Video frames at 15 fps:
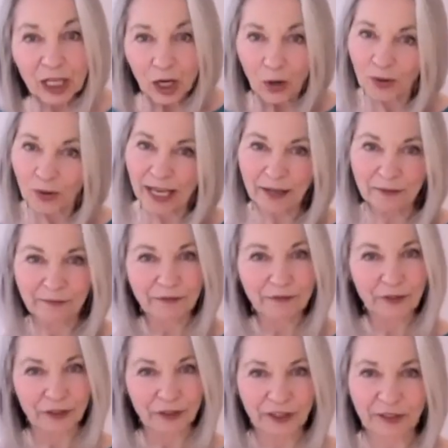Okay,
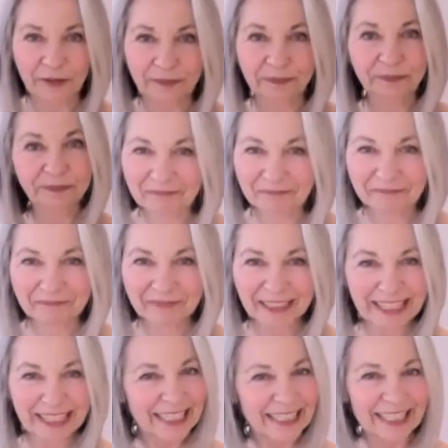first,
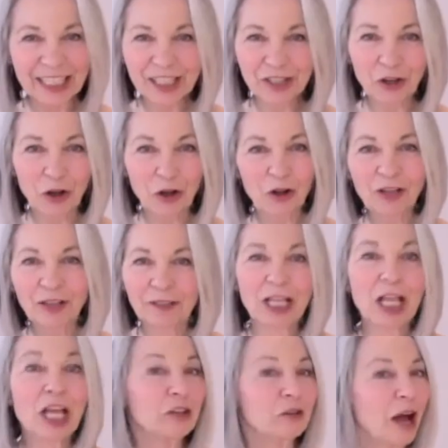let's sit tall,
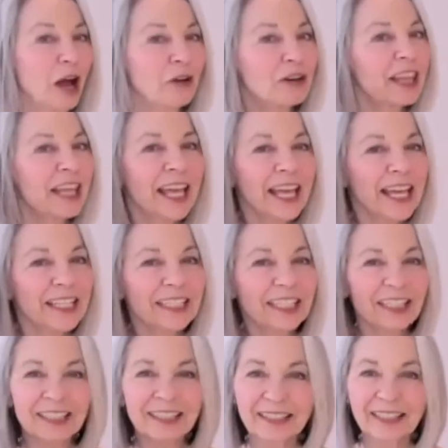crown of the head to
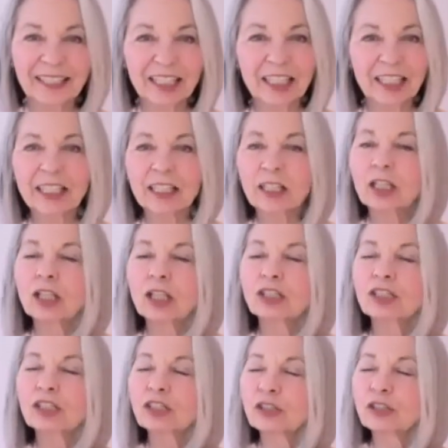the ceiling,
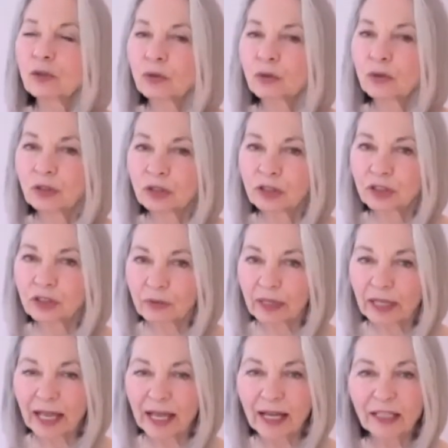shoulders are
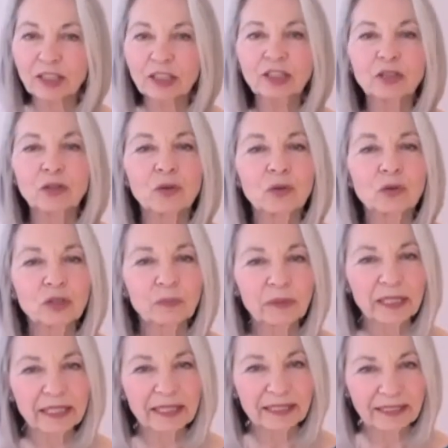relaxed, shoulder
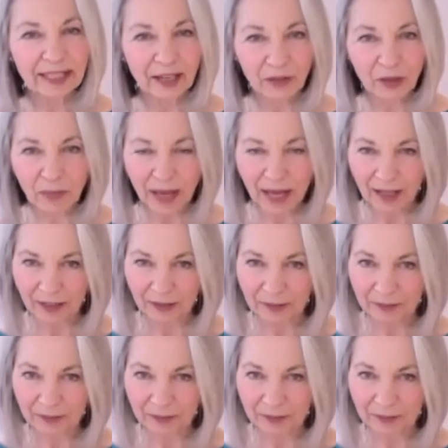blades down the back.